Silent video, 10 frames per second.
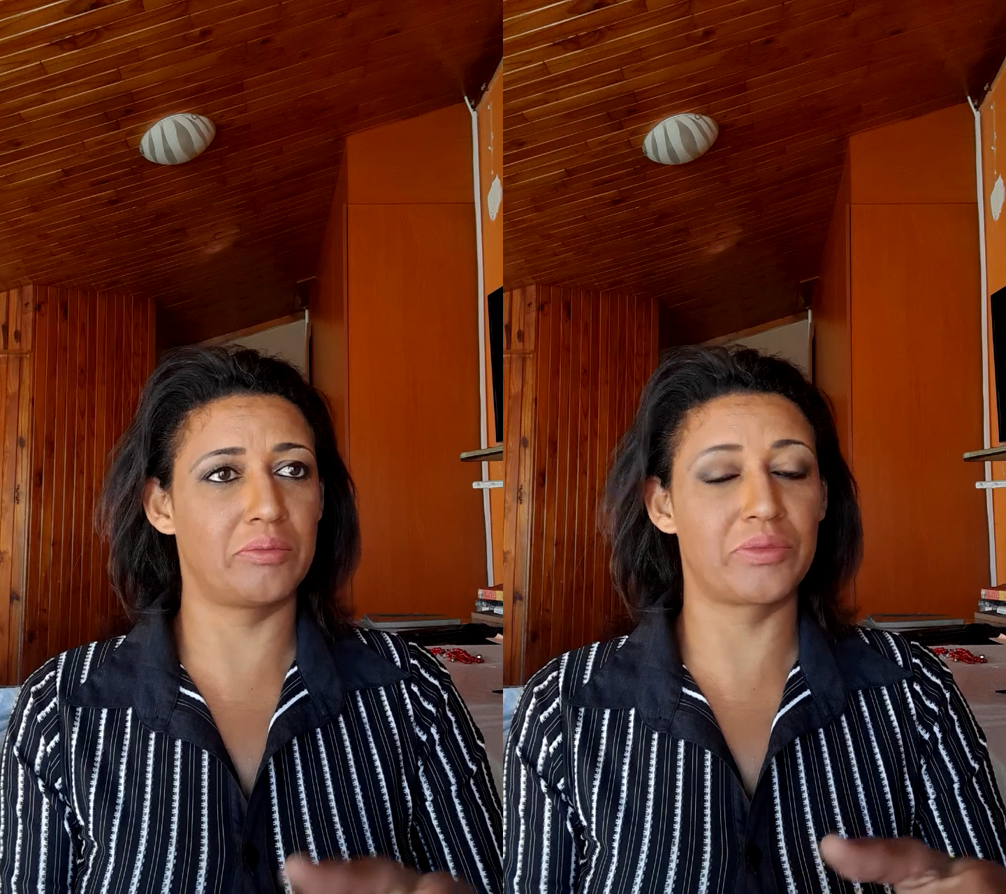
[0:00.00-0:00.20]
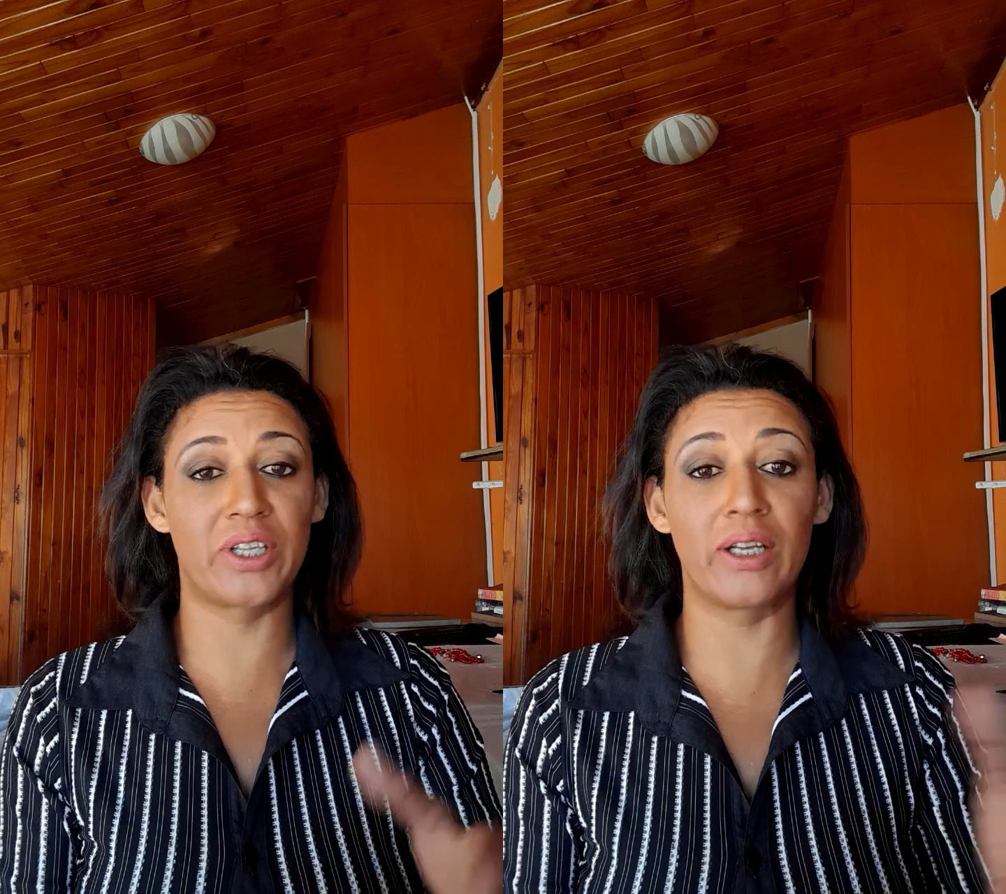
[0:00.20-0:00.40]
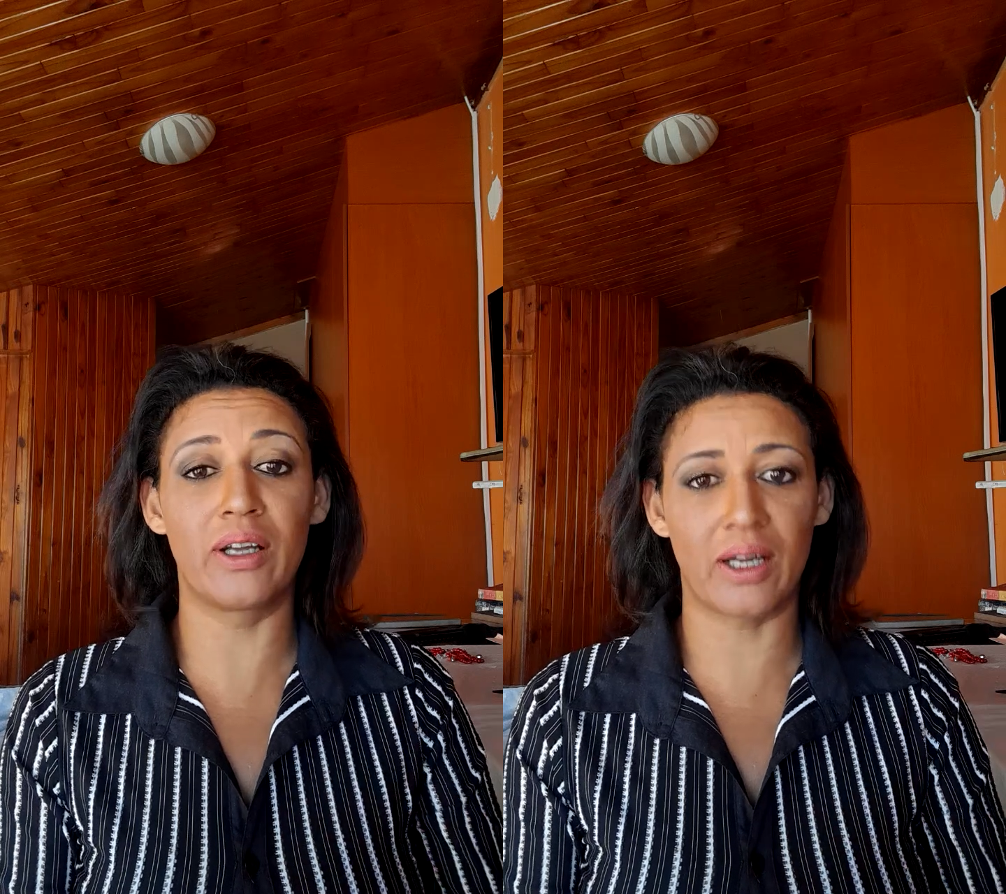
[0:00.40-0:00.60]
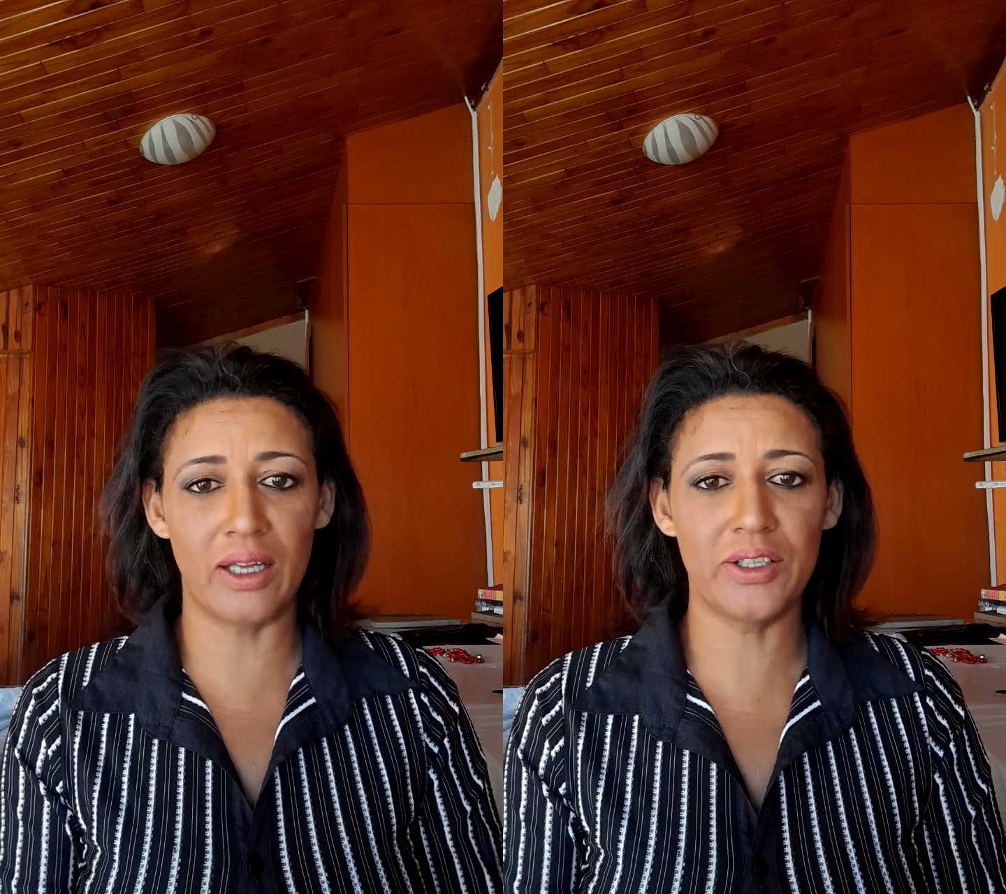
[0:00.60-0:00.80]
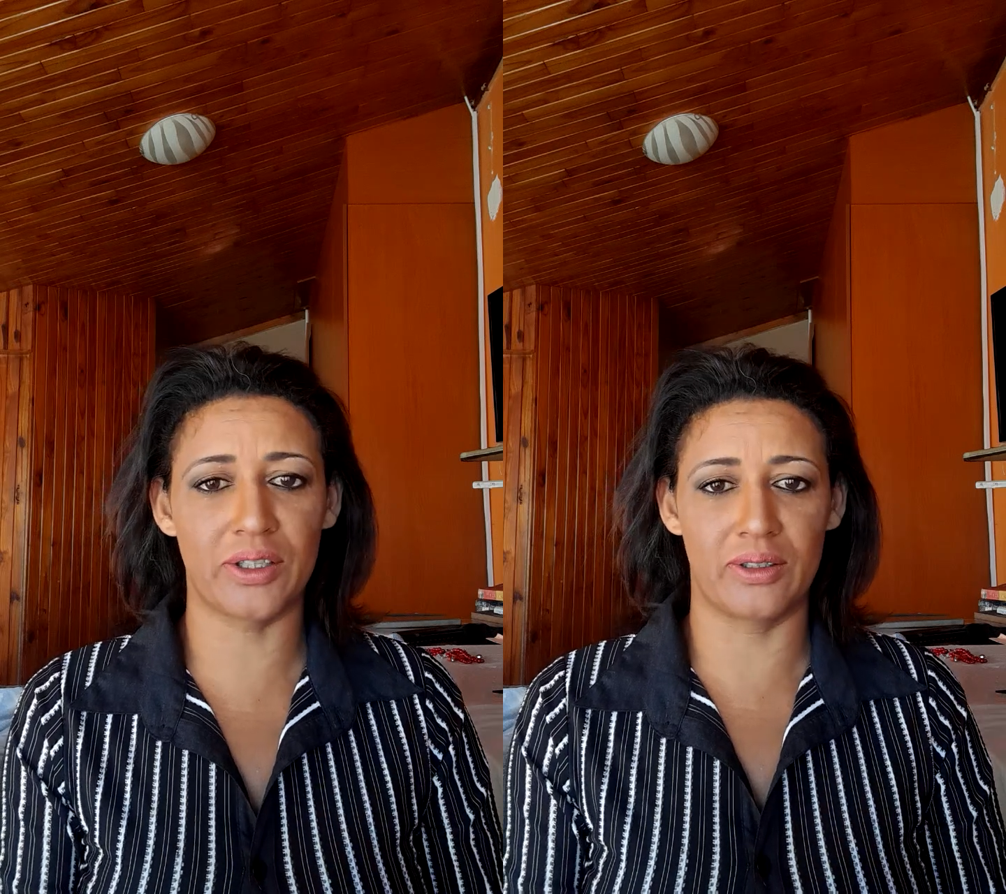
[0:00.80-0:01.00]

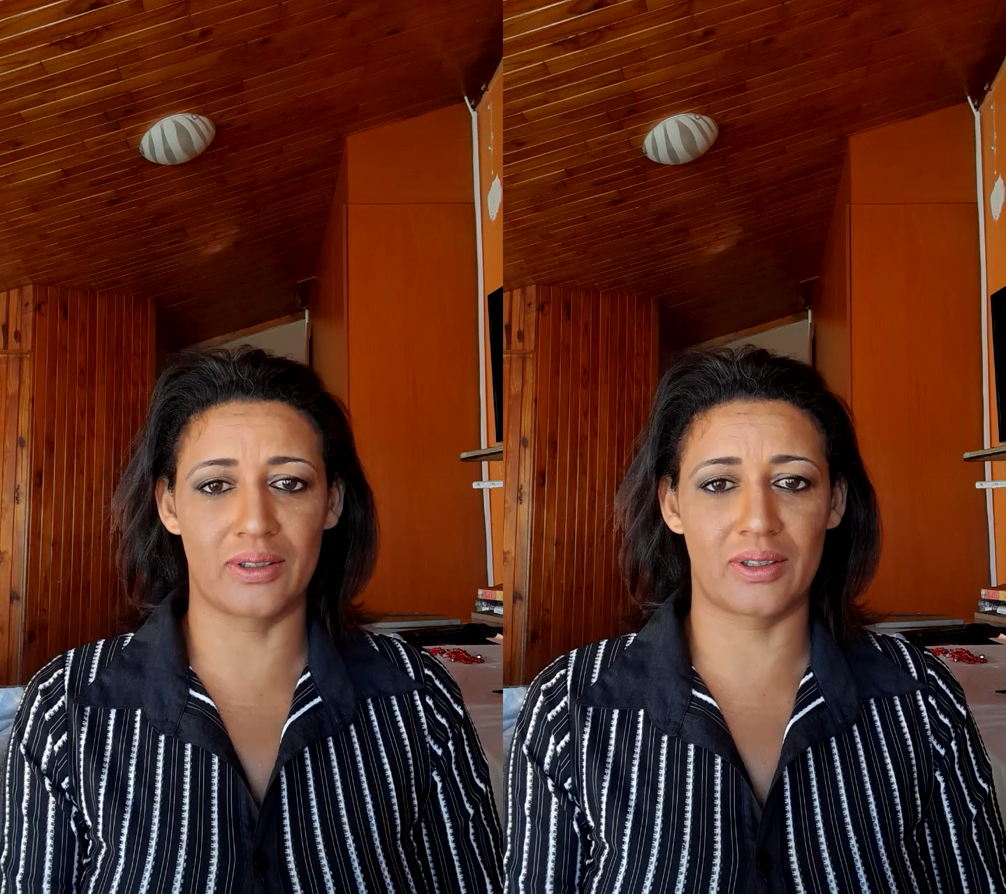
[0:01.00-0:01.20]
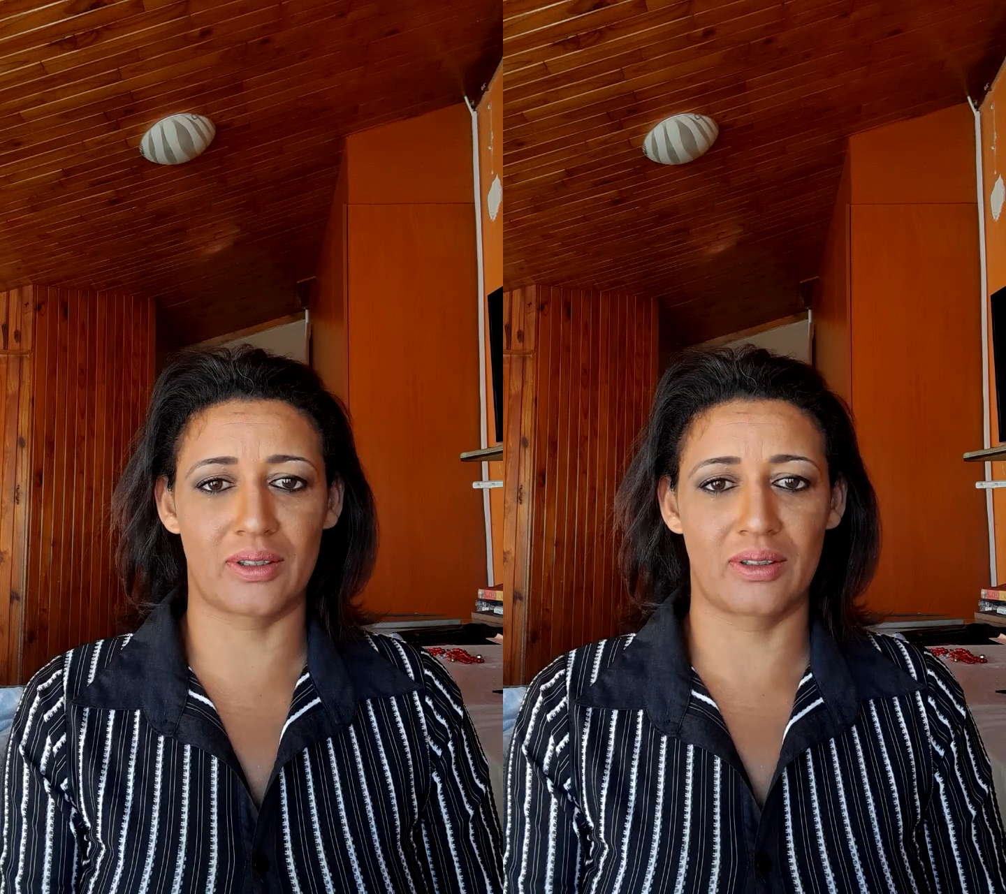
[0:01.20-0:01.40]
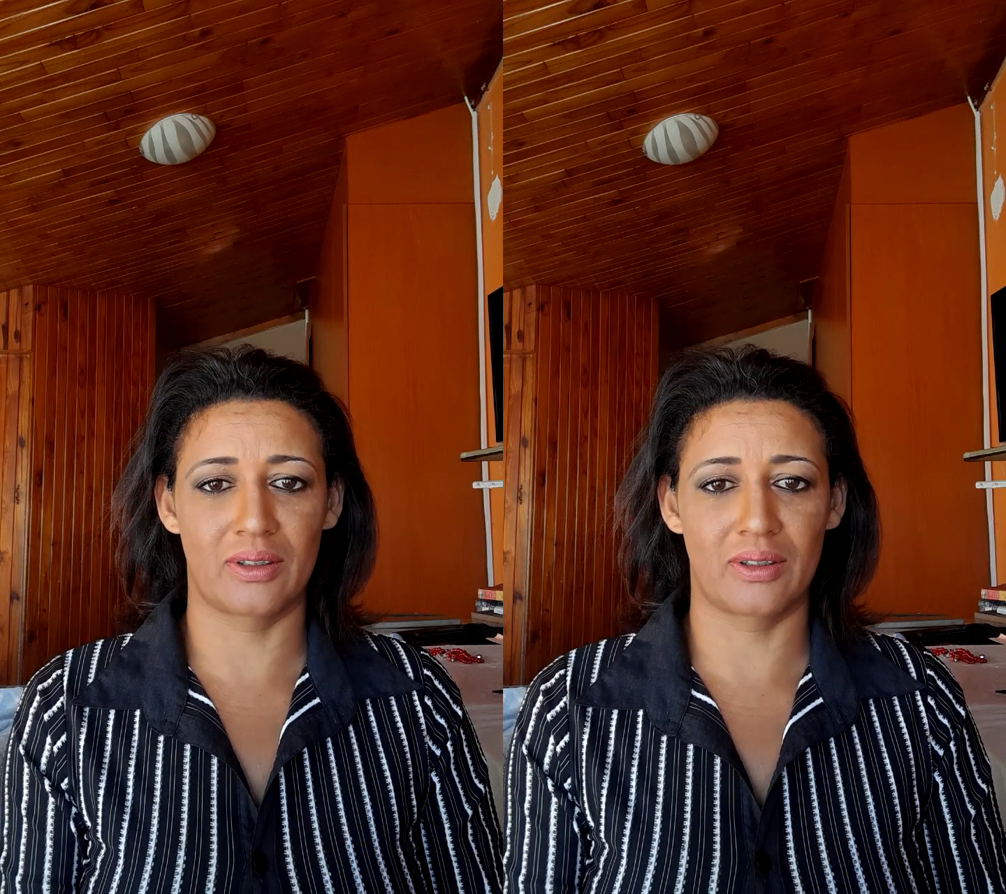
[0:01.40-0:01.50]
Generations.